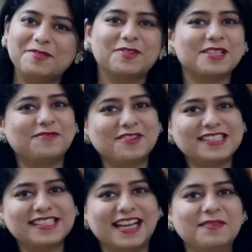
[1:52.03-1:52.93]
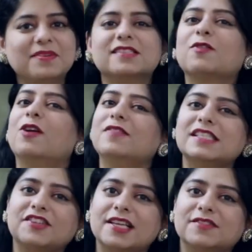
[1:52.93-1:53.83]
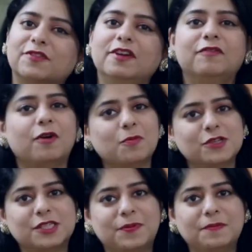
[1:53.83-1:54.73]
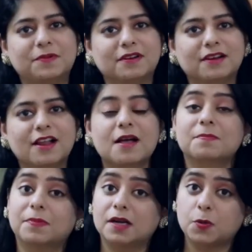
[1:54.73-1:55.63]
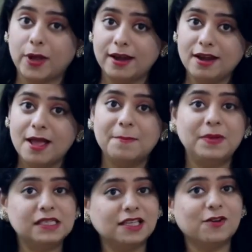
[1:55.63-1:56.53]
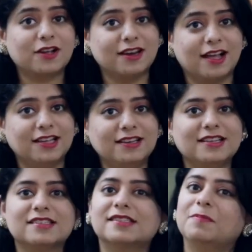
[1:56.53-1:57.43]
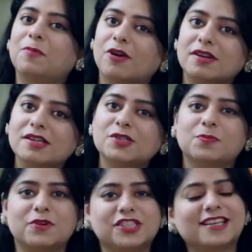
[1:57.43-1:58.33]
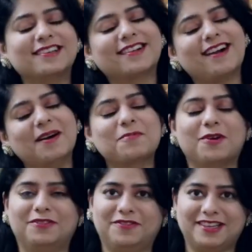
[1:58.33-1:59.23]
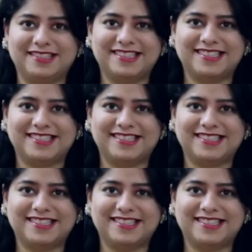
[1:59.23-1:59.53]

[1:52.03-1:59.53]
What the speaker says: for the first time is always stressful for most people. But when meeting your client, it is important to project a calm confidence.